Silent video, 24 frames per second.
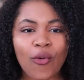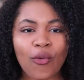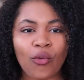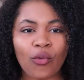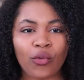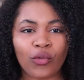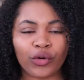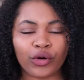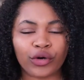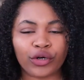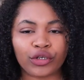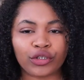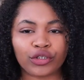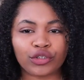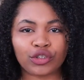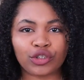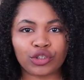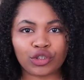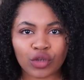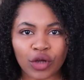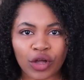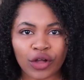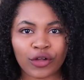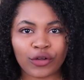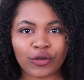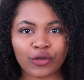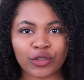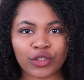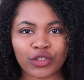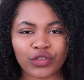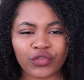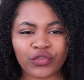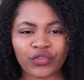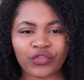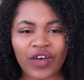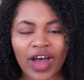or struggle
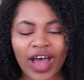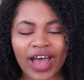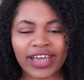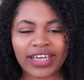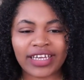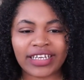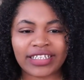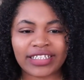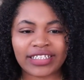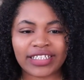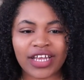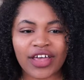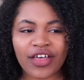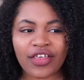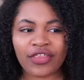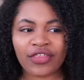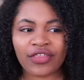to find